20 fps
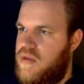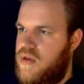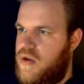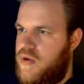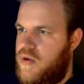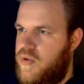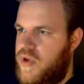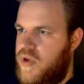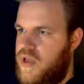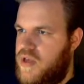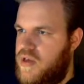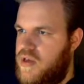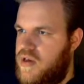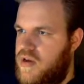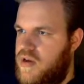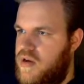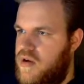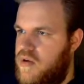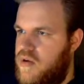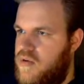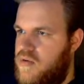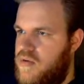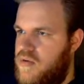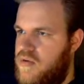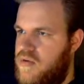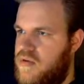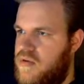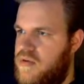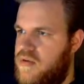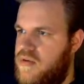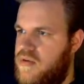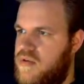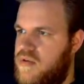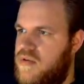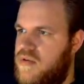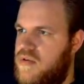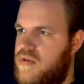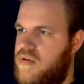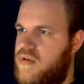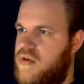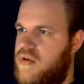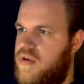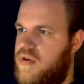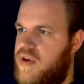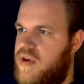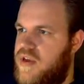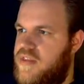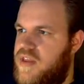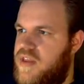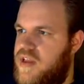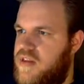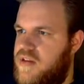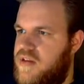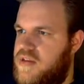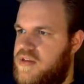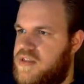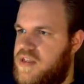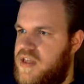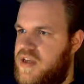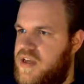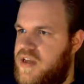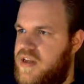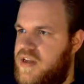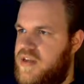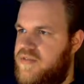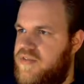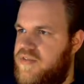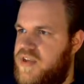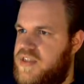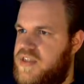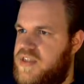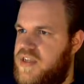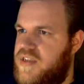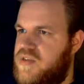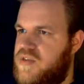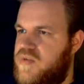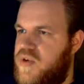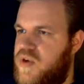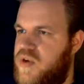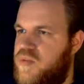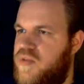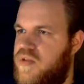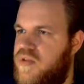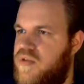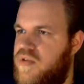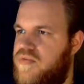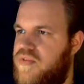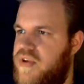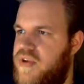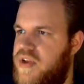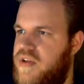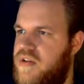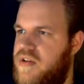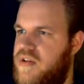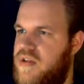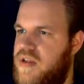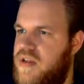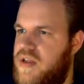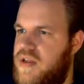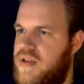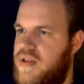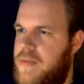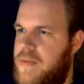There we go. Alright, that looks like an F-18's rear profile.